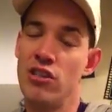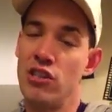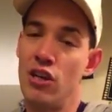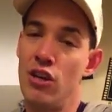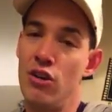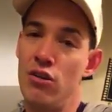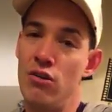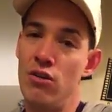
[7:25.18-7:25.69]

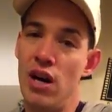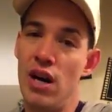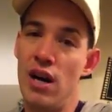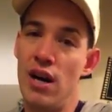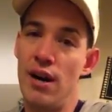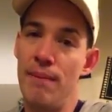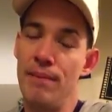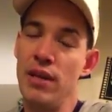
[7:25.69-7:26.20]
So,
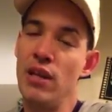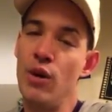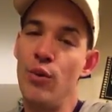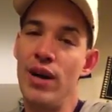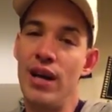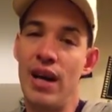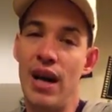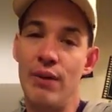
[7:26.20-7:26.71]
you know
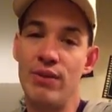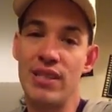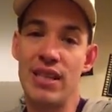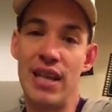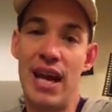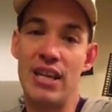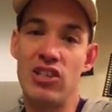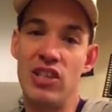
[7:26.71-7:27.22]
what? I was
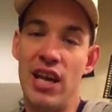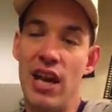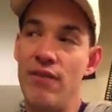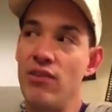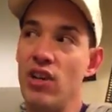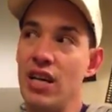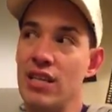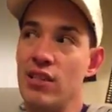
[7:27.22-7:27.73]
gonna actually have
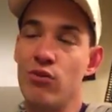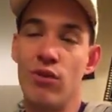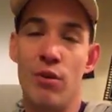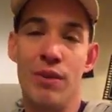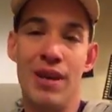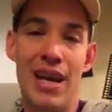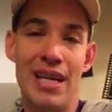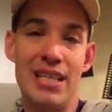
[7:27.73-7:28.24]
you guys throw
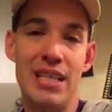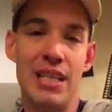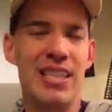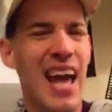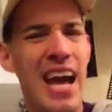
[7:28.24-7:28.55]
me ideas.